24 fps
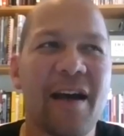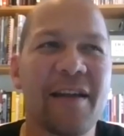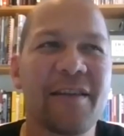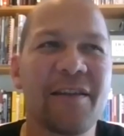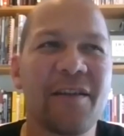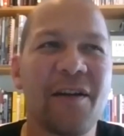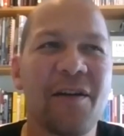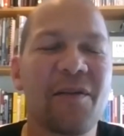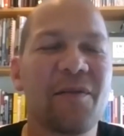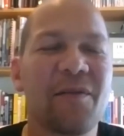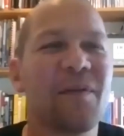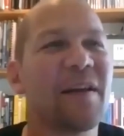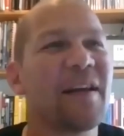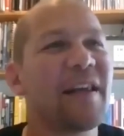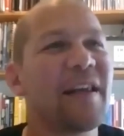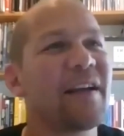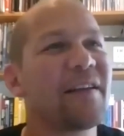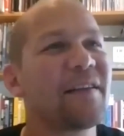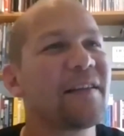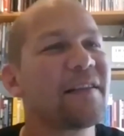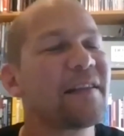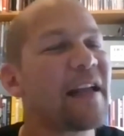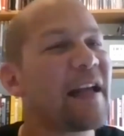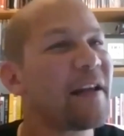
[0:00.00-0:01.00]
I don't really
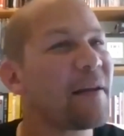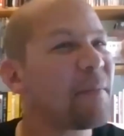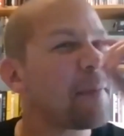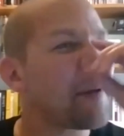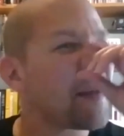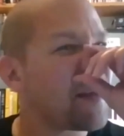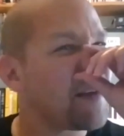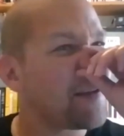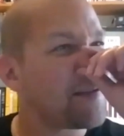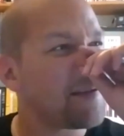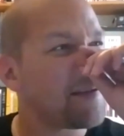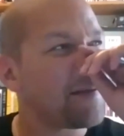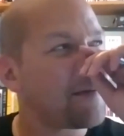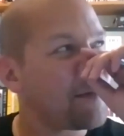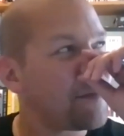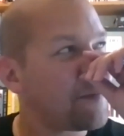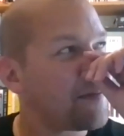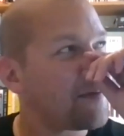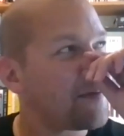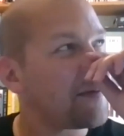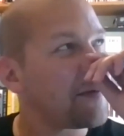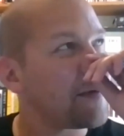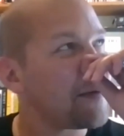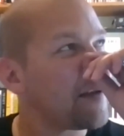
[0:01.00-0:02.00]
understand it, because
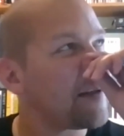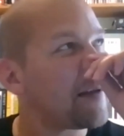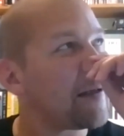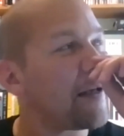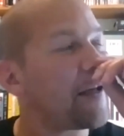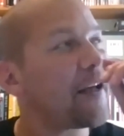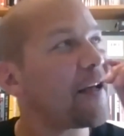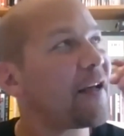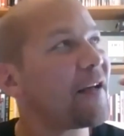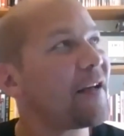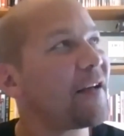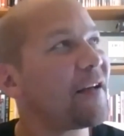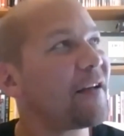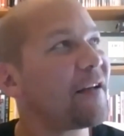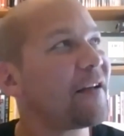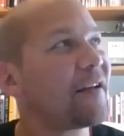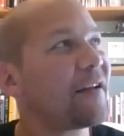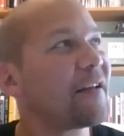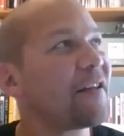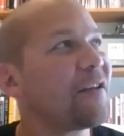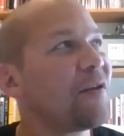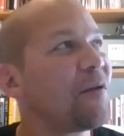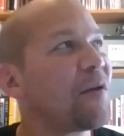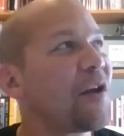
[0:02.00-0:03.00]

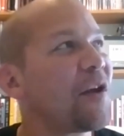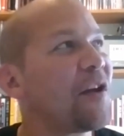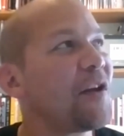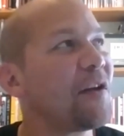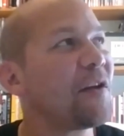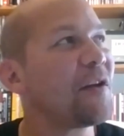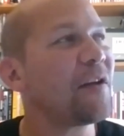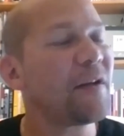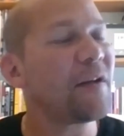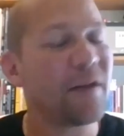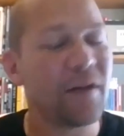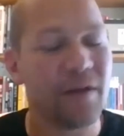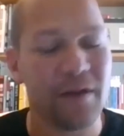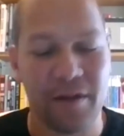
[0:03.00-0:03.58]
you can,